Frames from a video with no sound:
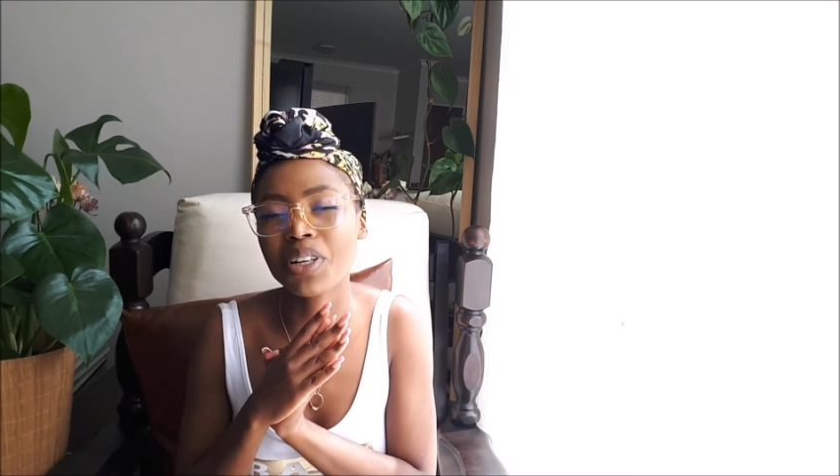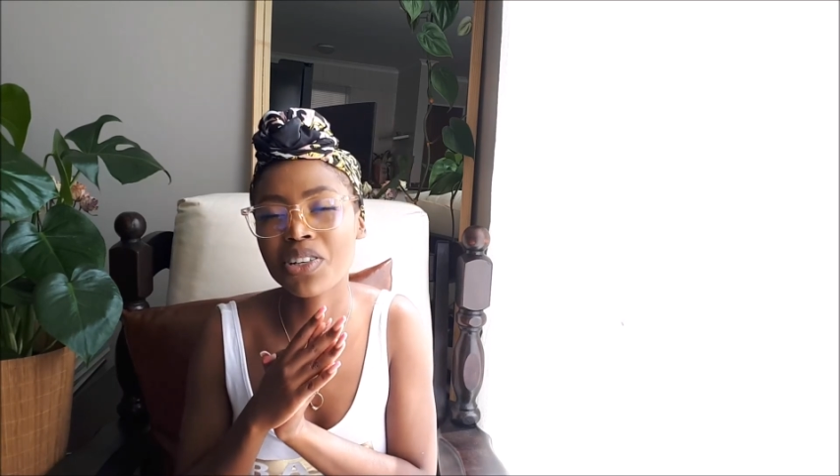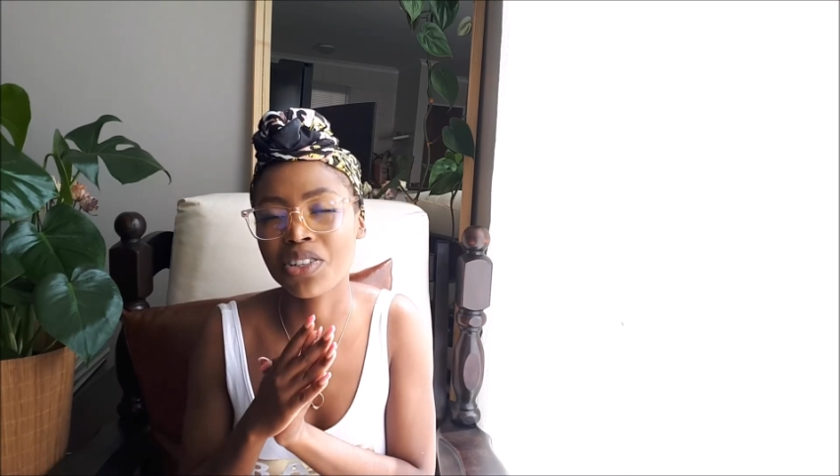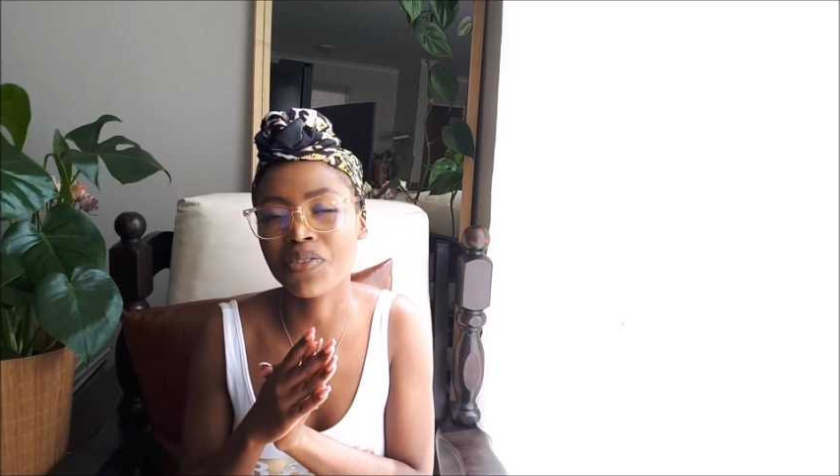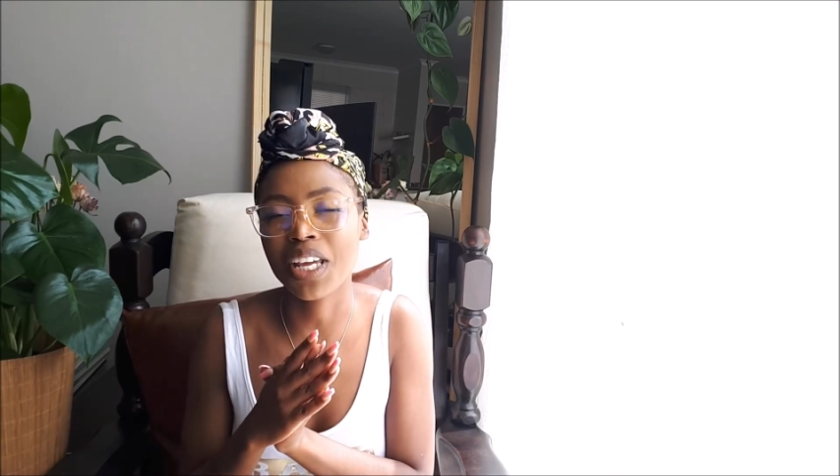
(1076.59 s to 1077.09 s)

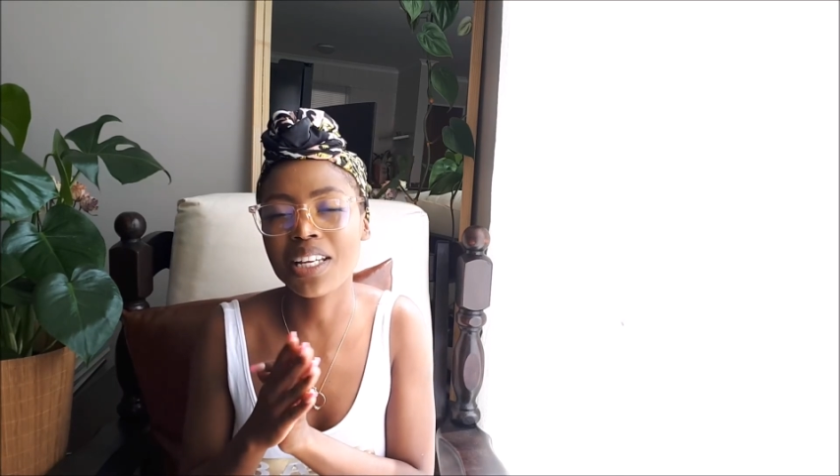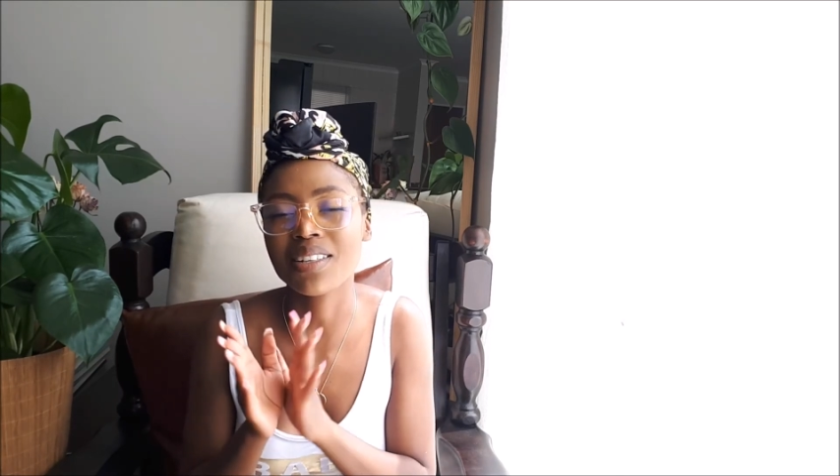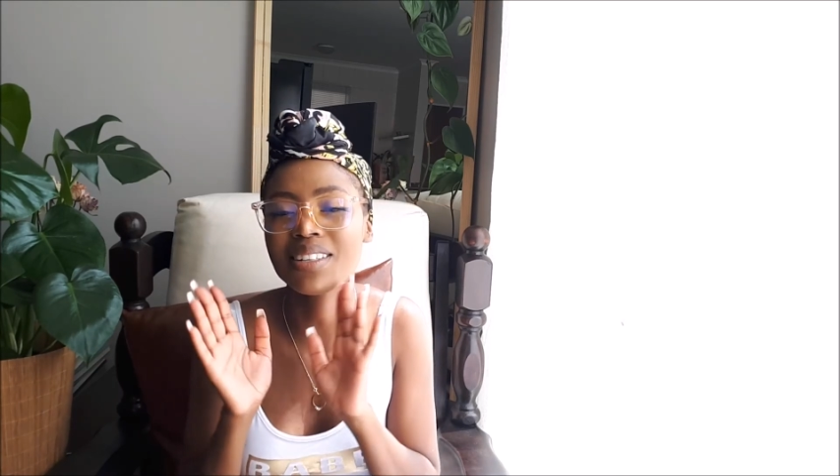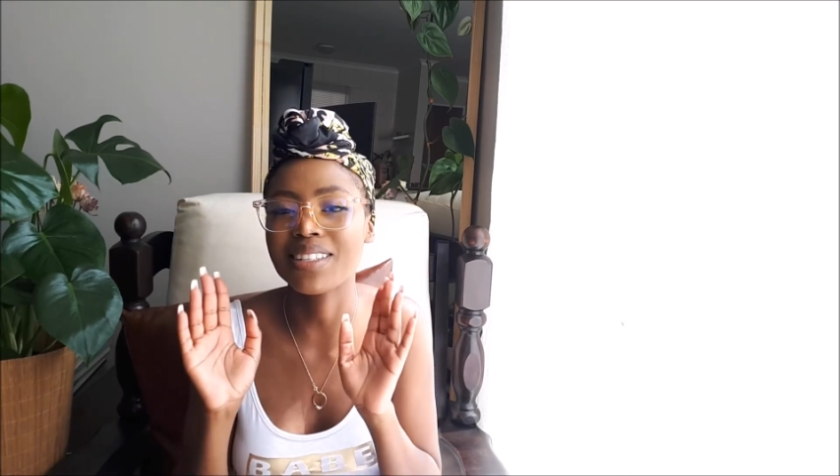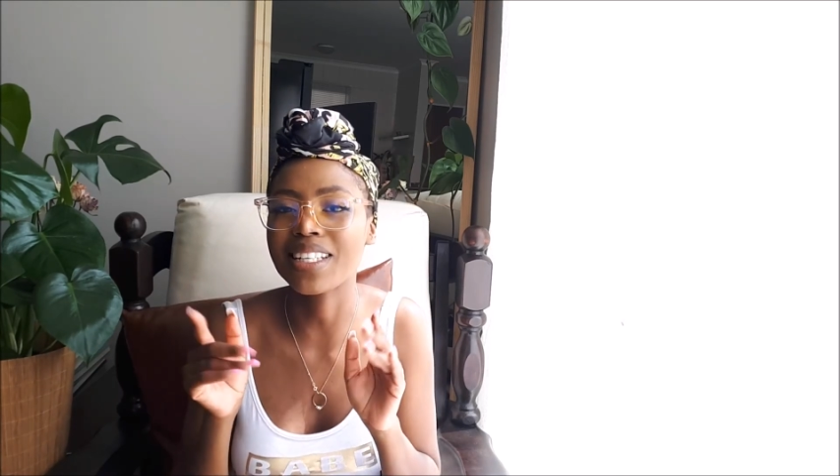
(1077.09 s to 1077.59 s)
notification,
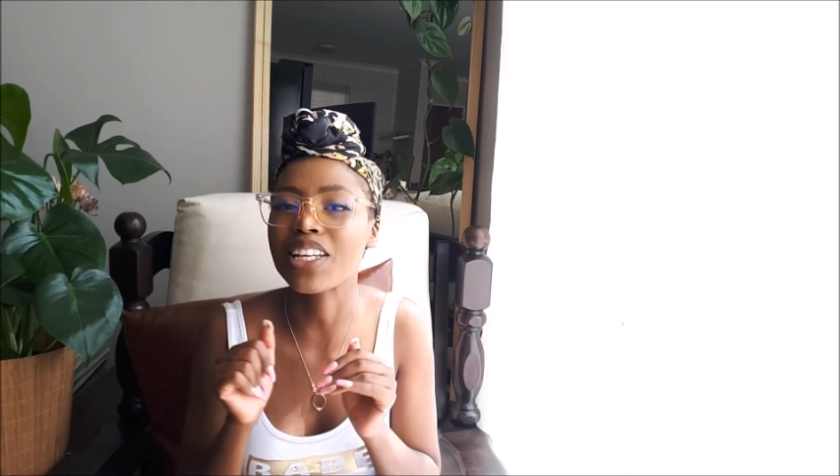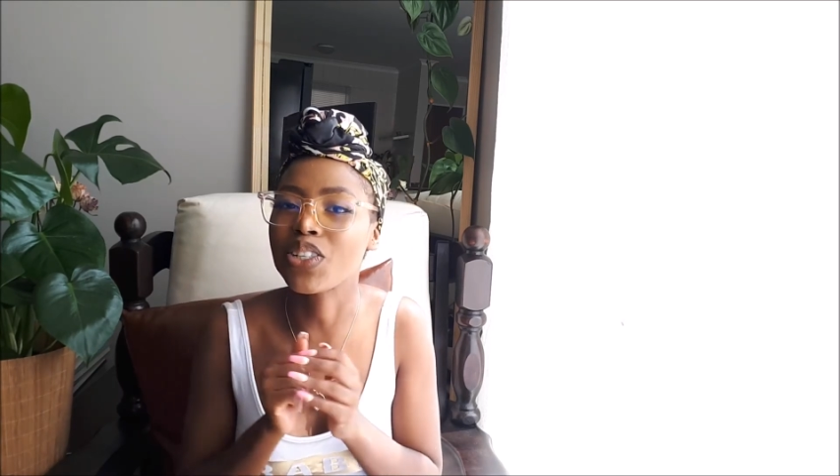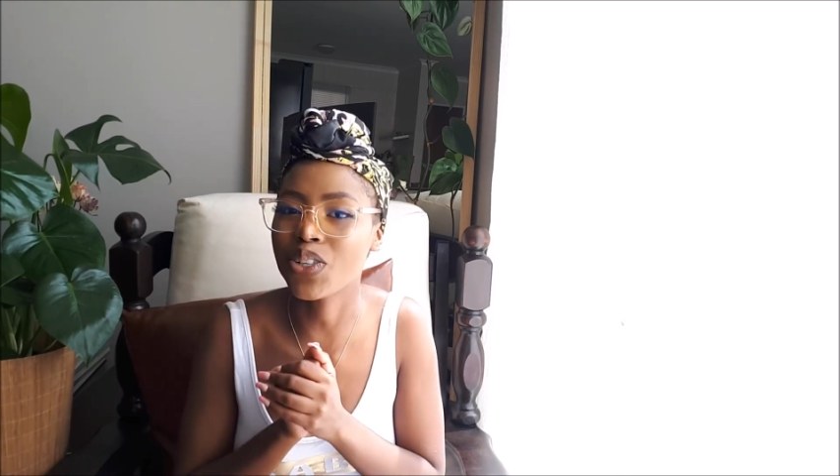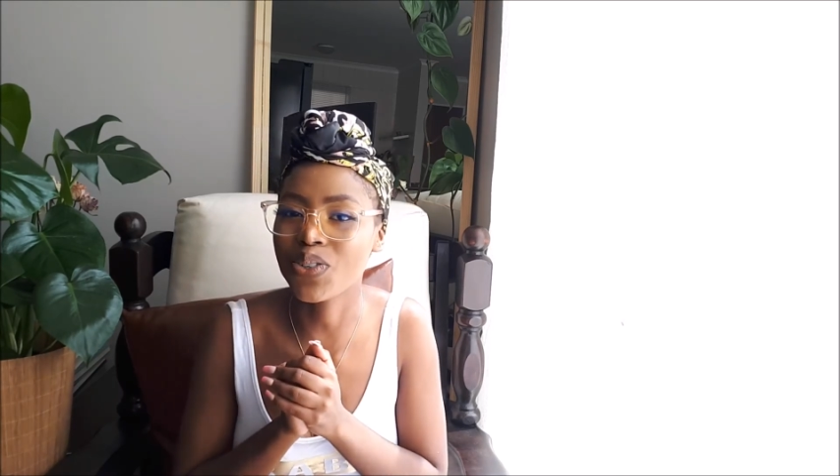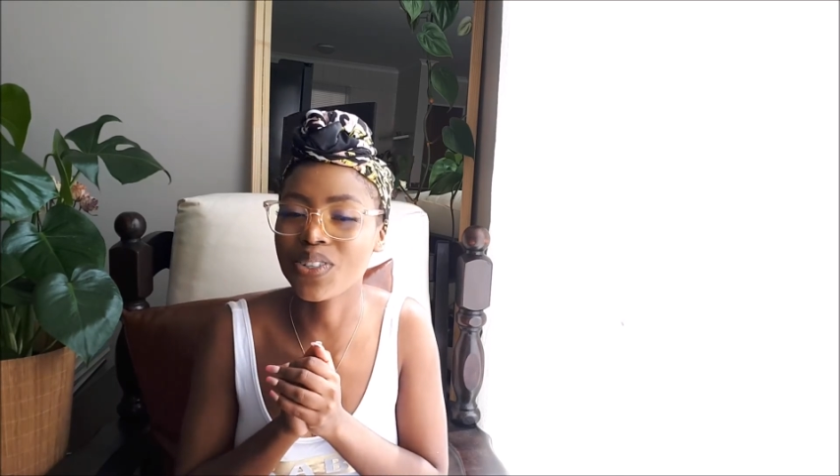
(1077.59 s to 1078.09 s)
and stay
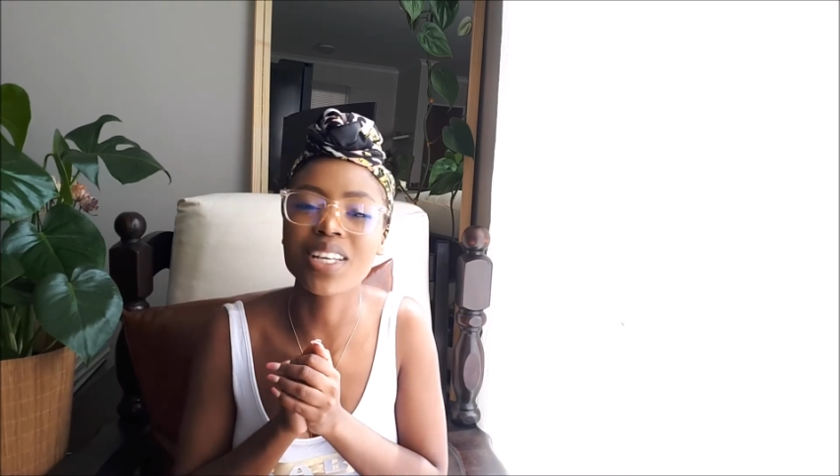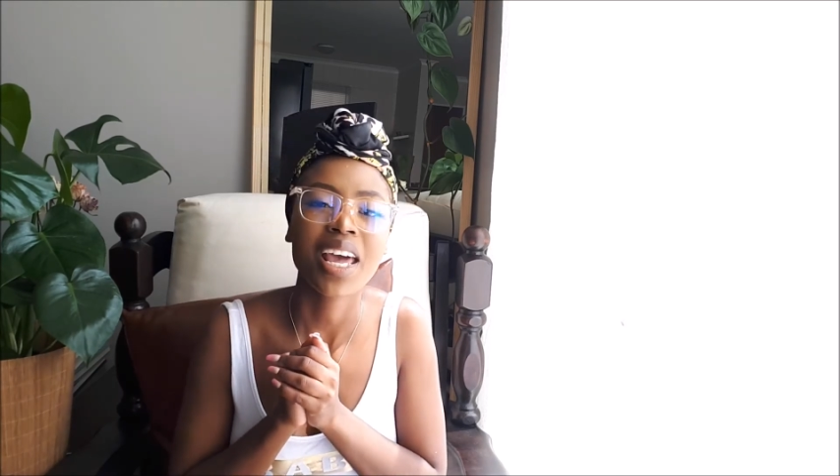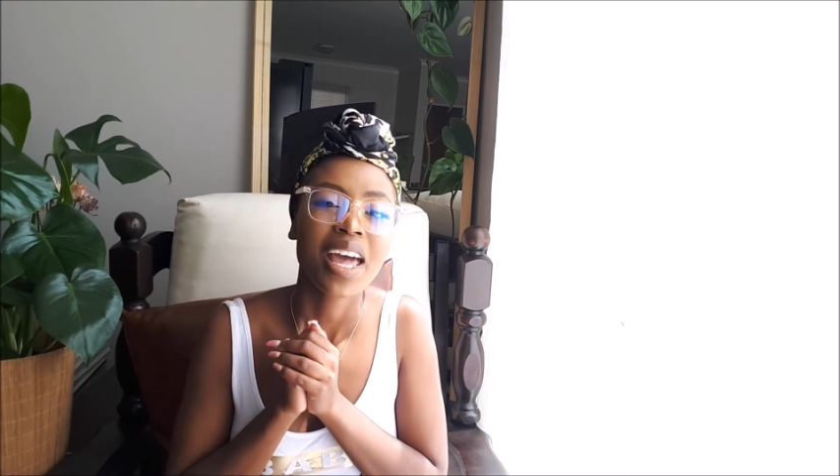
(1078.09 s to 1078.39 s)
tuned.